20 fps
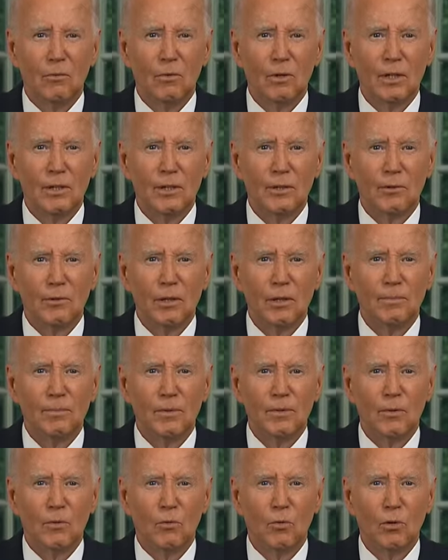We were in the grip
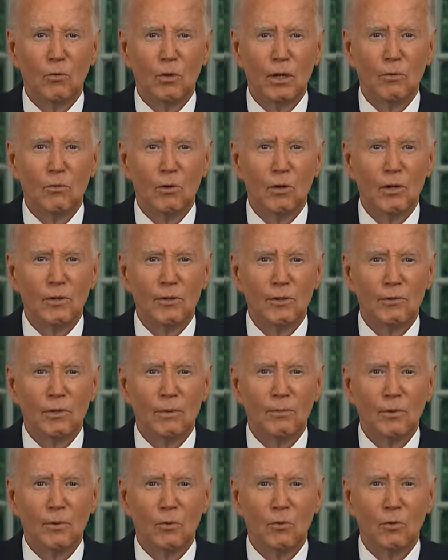of the
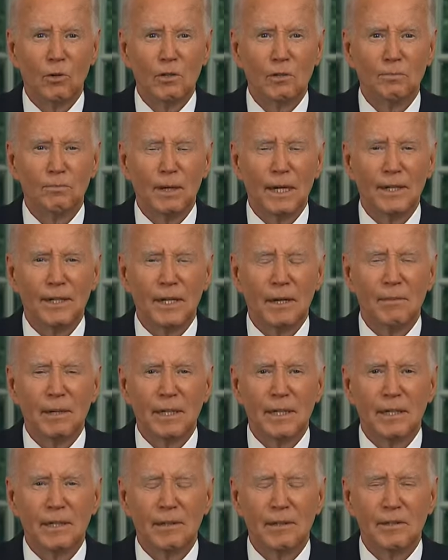worst
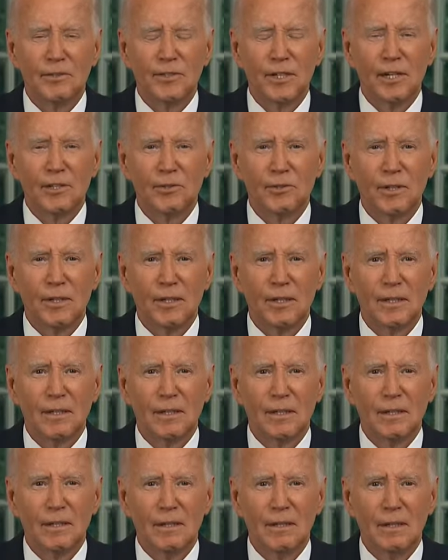pandemic in a century.
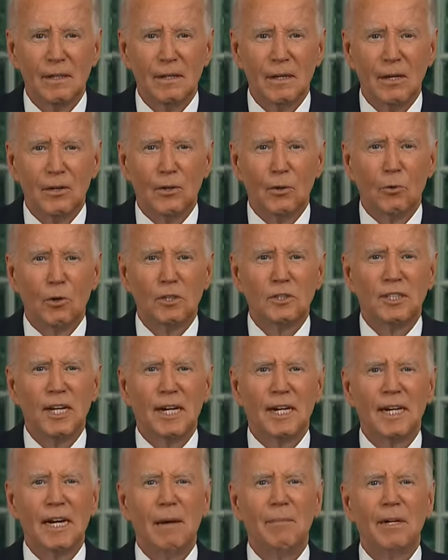The worst
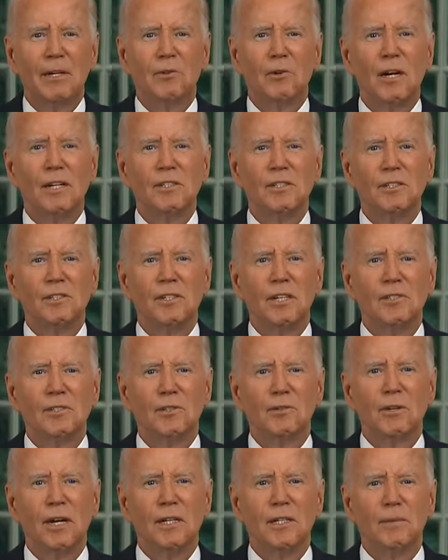economic crisis since
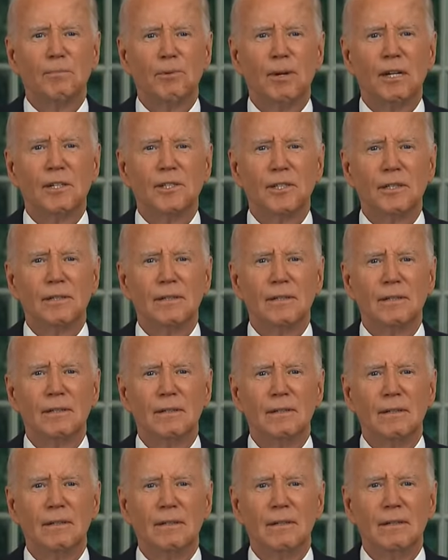the Great Depression.
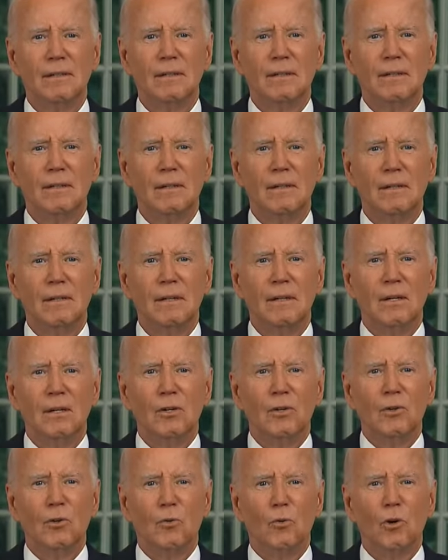
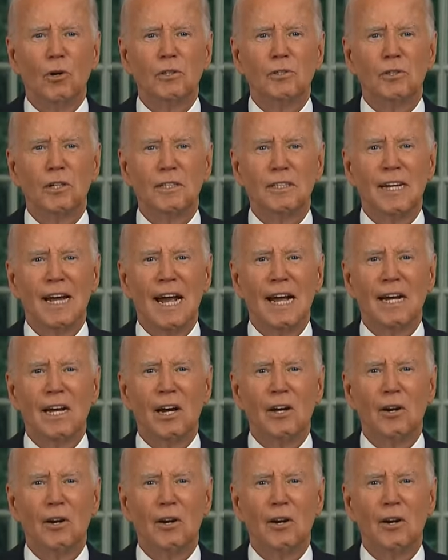The worst attack